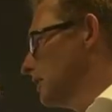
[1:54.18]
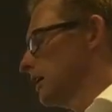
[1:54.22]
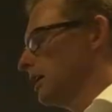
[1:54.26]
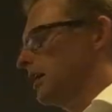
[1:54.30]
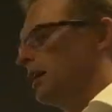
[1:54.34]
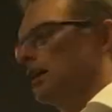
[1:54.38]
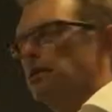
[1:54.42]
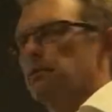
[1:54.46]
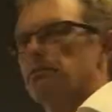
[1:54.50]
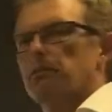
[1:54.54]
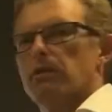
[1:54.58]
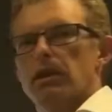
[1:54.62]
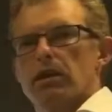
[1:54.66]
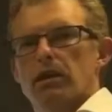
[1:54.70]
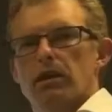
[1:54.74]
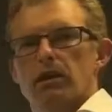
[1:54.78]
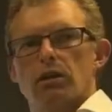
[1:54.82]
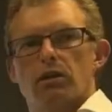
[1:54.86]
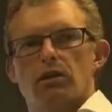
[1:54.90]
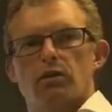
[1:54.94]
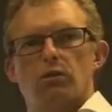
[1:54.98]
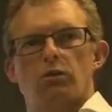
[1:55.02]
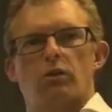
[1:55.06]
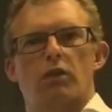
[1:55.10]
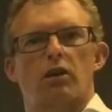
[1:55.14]

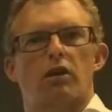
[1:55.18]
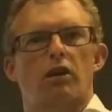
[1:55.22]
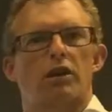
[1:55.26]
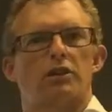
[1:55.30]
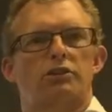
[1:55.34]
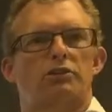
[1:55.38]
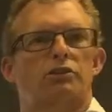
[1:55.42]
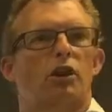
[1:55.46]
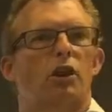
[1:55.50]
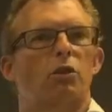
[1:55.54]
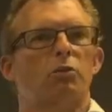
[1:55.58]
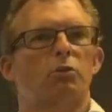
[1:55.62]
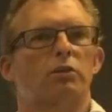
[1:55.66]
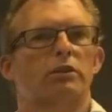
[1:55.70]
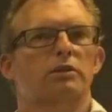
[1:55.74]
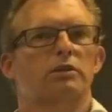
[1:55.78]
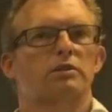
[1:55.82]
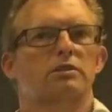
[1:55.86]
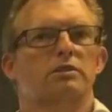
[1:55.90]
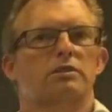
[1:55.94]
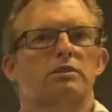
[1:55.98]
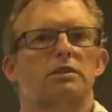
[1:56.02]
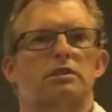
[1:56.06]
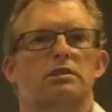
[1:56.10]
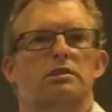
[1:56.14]
I don't want to
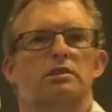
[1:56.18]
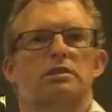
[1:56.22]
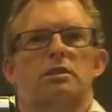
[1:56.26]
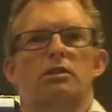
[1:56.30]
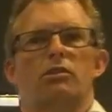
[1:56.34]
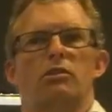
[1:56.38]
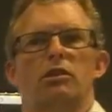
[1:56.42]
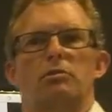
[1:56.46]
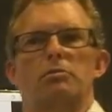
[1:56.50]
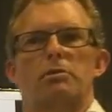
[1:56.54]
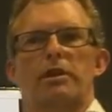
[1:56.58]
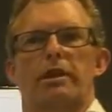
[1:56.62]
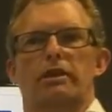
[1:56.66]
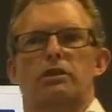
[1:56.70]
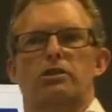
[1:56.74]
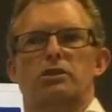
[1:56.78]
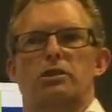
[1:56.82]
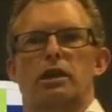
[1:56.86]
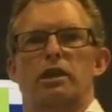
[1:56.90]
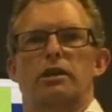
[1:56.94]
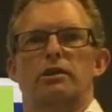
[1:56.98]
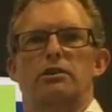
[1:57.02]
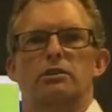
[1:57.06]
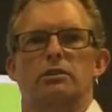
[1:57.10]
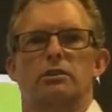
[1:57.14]
just necessarily make
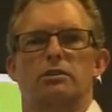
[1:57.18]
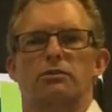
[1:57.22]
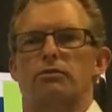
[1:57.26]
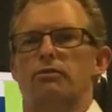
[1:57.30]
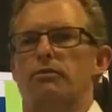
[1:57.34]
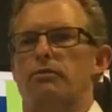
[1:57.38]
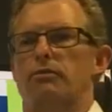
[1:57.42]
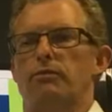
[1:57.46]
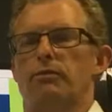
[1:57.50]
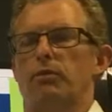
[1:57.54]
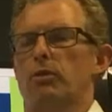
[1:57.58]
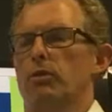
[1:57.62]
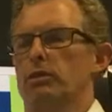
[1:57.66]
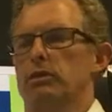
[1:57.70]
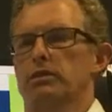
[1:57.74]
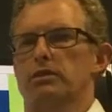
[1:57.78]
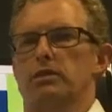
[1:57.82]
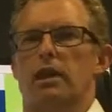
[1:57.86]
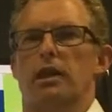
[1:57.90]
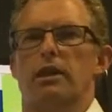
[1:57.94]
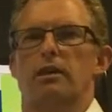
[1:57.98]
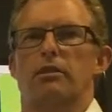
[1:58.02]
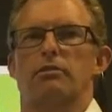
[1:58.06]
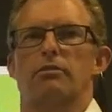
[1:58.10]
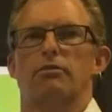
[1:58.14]
changes for the
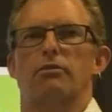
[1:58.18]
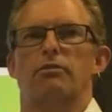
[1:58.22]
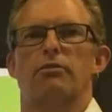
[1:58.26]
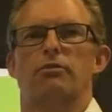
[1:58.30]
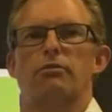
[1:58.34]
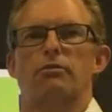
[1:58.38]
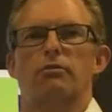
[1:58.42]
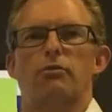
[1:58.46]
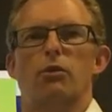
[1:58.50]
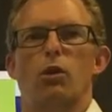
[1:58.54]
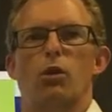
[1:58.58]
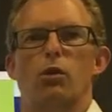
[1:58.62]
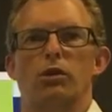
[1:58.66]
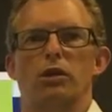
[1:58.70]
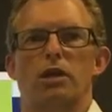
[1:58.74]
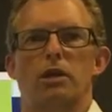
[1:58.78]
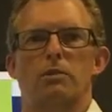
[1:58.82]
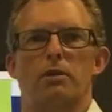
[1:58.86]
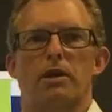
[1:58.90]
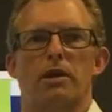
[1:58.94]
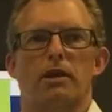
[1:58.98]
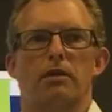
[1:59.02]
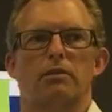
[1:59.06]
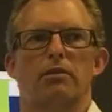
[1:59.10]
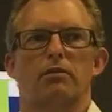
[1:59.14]
sake of rolling
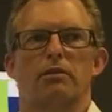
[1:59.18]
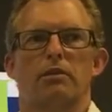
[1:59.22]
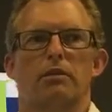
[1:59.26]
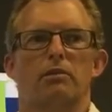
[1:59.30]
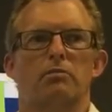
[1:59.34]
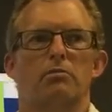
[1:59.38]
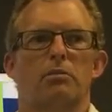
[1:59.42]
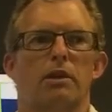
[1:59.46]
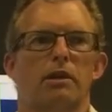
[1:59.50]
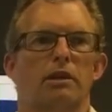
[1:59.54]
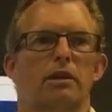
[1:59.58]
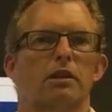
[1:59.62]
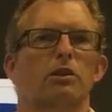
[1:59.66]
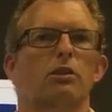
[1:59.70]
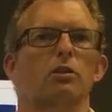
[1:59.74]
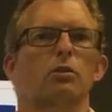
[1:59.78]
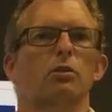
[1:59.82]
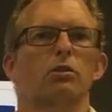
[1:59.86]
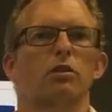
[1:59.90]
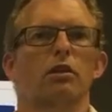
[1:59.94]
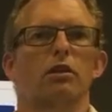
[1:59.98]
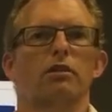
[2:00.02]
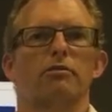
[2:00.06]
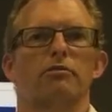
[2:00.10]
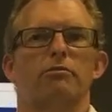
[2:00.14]
them out and making your
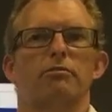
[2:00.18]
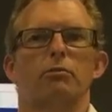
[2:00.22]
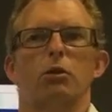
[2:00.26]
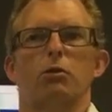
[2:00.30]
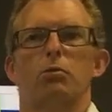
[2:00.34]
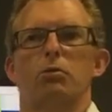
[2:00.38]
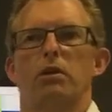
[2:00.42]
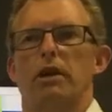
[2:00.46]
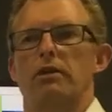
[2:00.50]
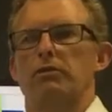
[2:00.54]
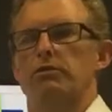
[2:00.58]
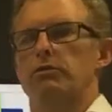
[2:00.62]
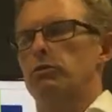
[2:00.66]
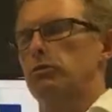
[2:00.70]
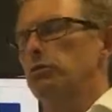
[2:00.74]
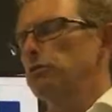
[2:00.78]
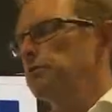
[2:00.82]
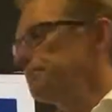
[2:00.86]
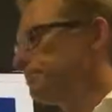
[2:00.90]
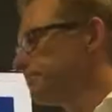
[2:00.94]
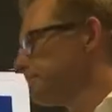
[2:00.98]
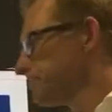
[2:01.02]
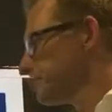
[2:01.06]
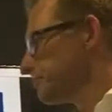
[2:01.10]
life more painful.